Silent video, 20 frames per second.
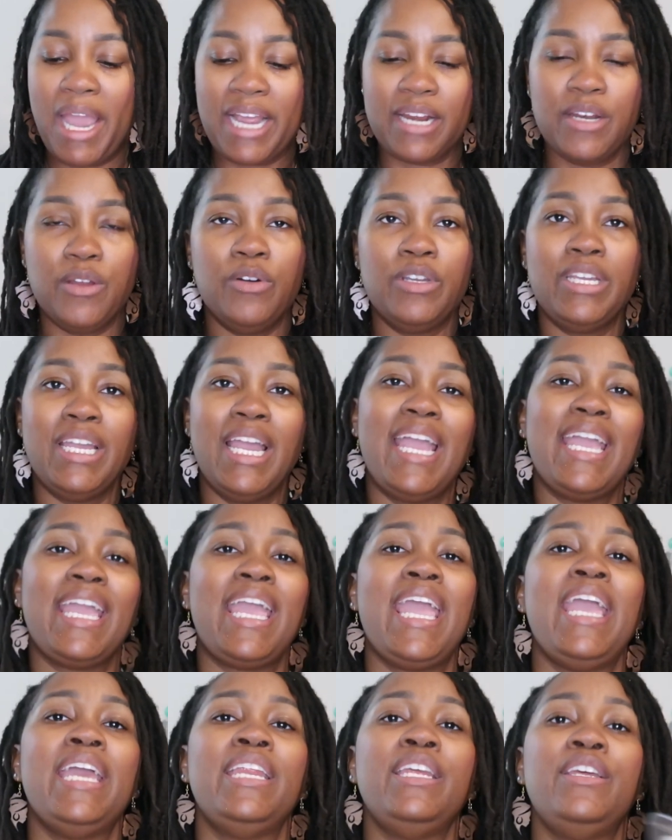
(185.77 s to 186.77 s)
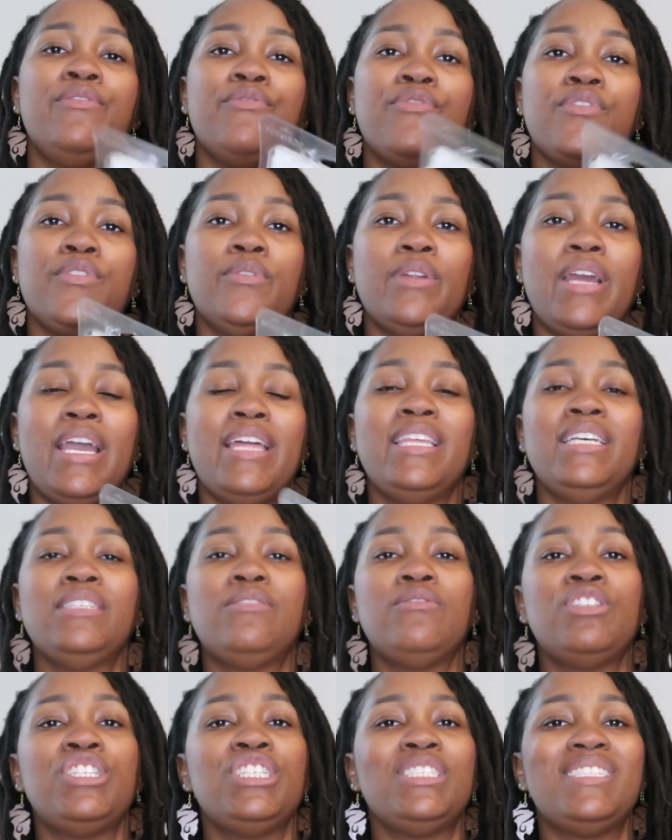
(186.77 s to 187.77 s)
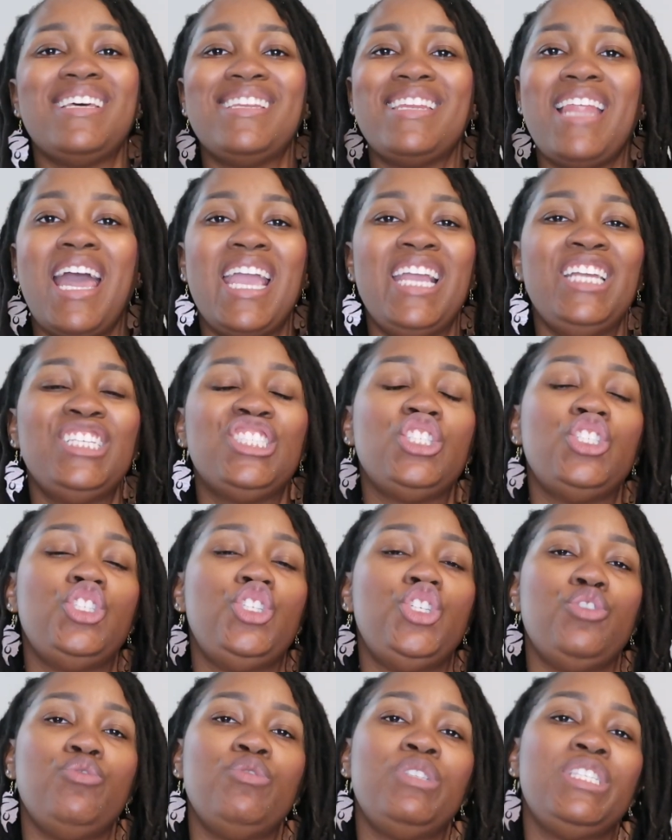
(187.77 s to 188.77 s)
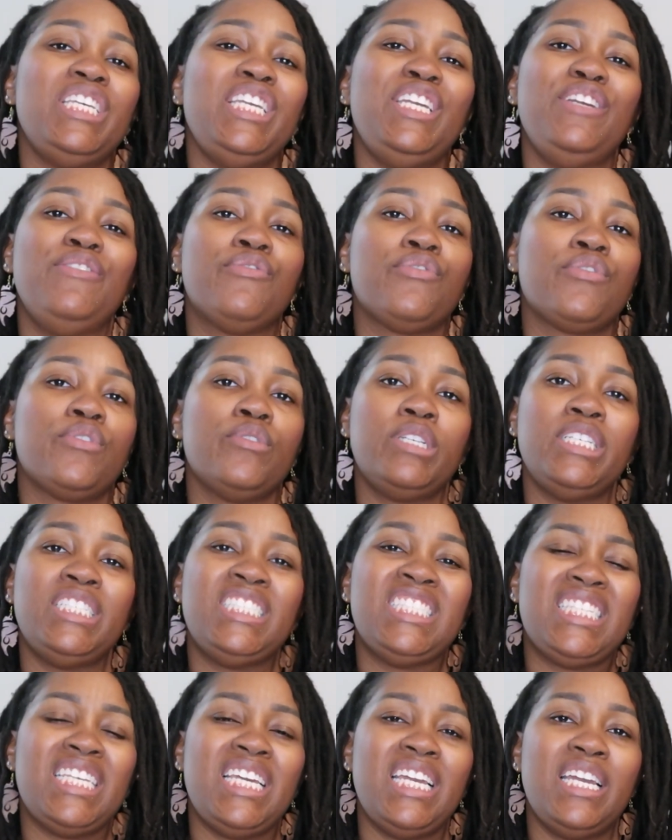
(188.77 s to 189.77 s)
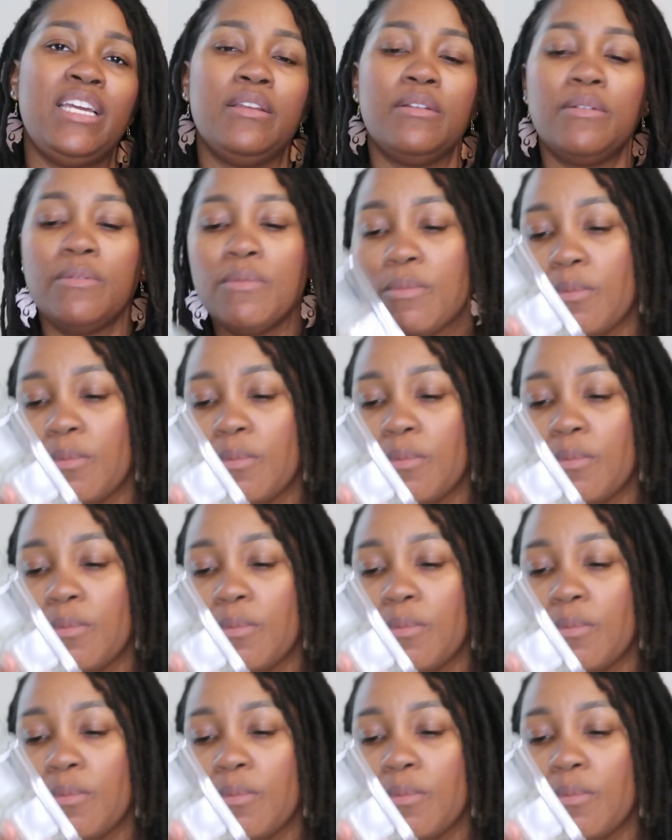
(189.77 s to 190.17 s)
magnolia, and candied fruit. And this is just a nice, juicy, fruity scent.